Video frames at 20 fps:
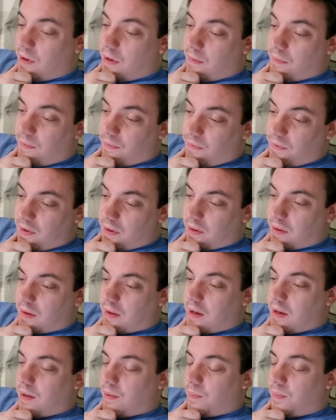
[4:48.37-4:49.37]
think
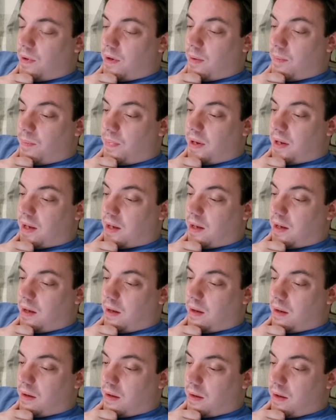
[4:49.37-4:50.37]
there'll be a
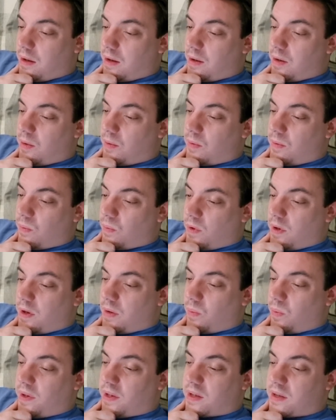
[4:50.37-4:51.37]
biggie where
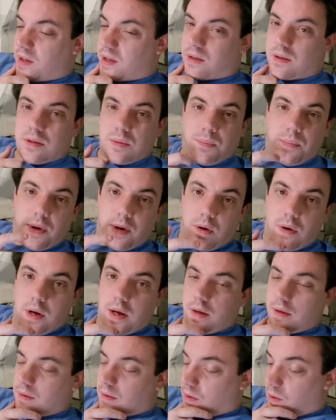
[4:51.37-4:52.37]
week 6 is a bye,
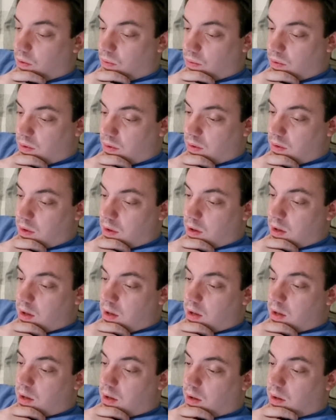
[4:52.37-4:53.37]
of course.
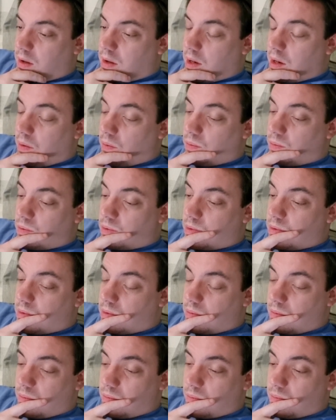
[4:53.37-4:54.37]
Colts,
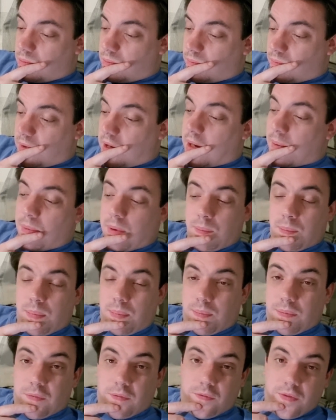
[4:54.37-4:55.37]
they
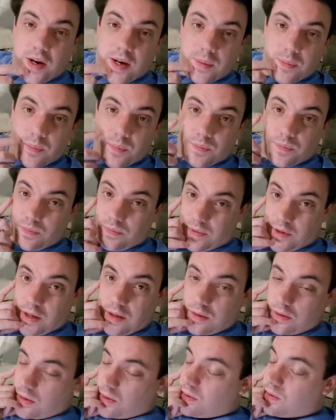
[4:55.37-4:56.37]
didn't
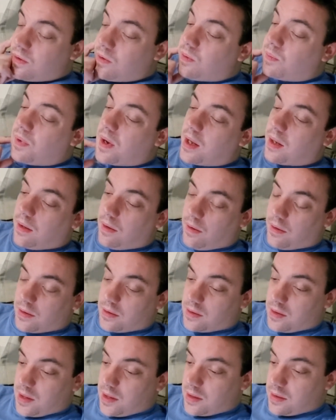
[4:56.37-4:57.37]
do too bad
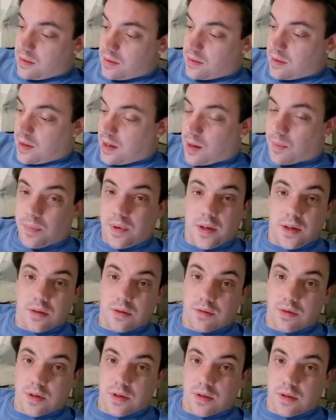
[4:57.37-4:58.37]
last season, so that'd be
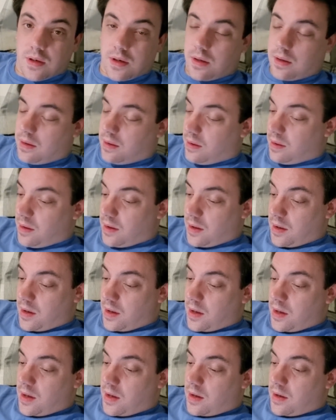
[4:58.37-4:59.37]
interesting.
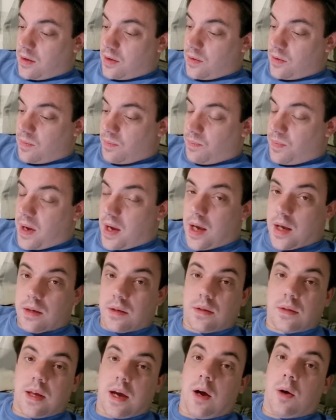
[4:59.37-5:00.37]

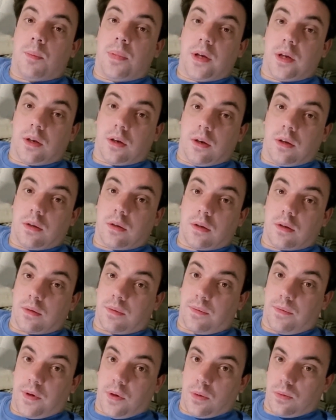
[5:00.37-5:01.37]
Bears, that'll be good because of
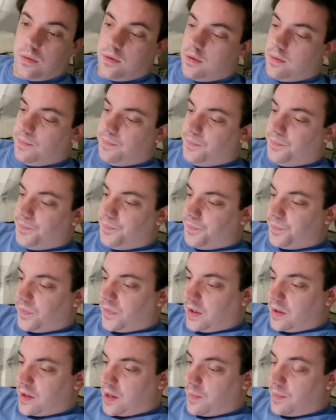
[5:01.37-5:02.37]
Fields.
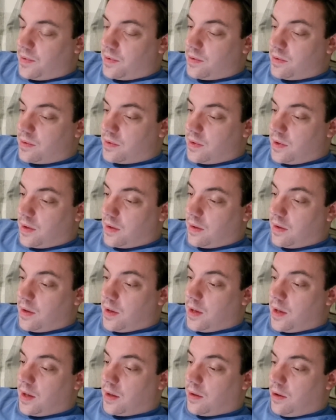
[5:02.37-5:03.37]
That'll be interesting.
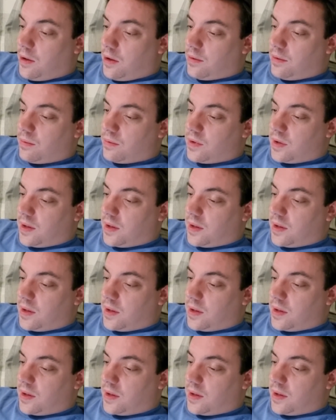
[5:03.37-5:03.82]
Cardinals